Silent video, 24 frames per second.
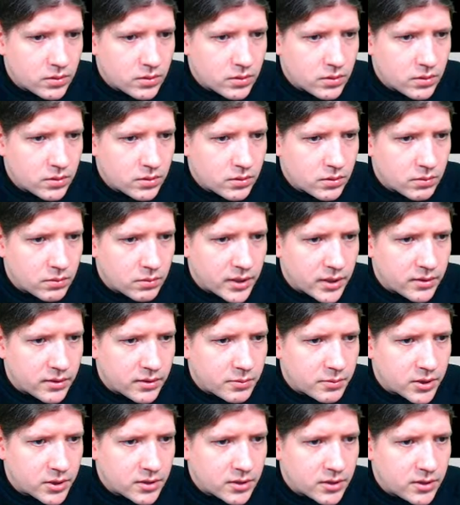Wait,
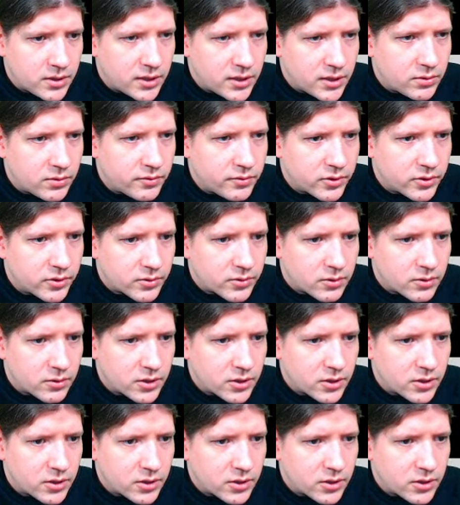what did I do for draw?
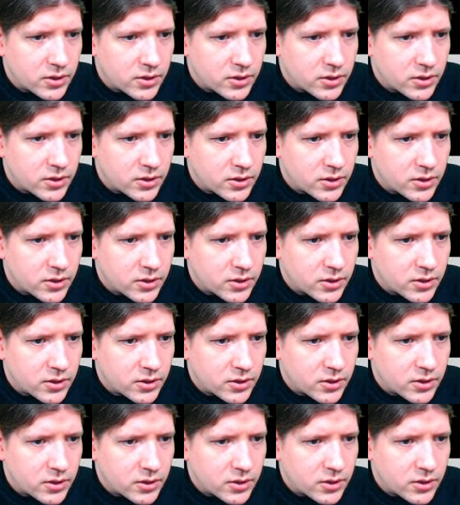Did I
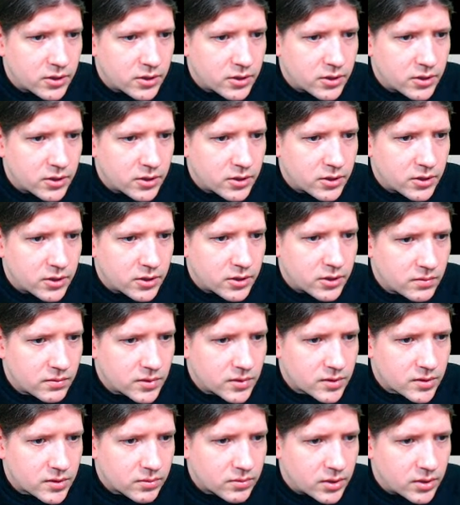
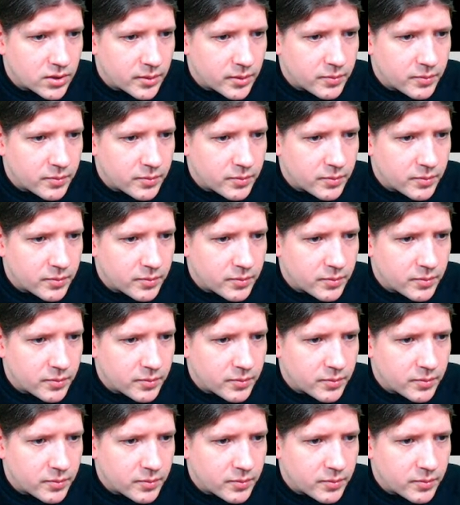screw up?